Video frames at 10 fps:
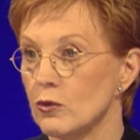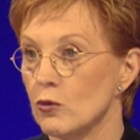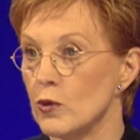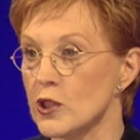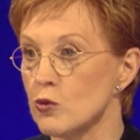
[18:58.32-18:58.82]

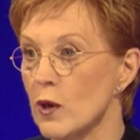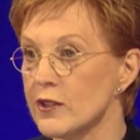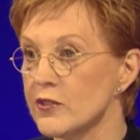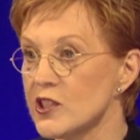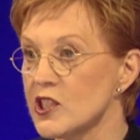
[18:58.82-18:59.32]
Which one
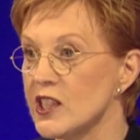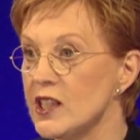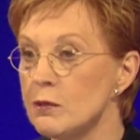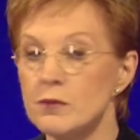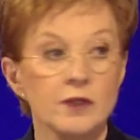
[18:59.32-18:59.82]
of the
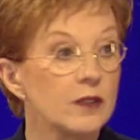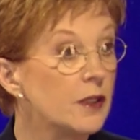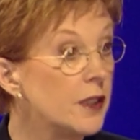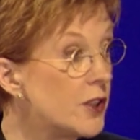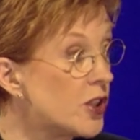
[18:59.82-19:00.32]
team
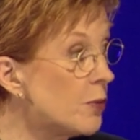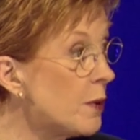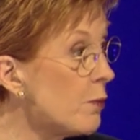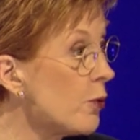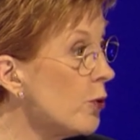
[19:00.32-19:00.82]
needs to
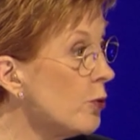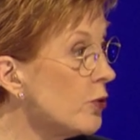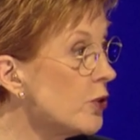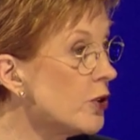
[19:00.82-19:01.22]
be pruned?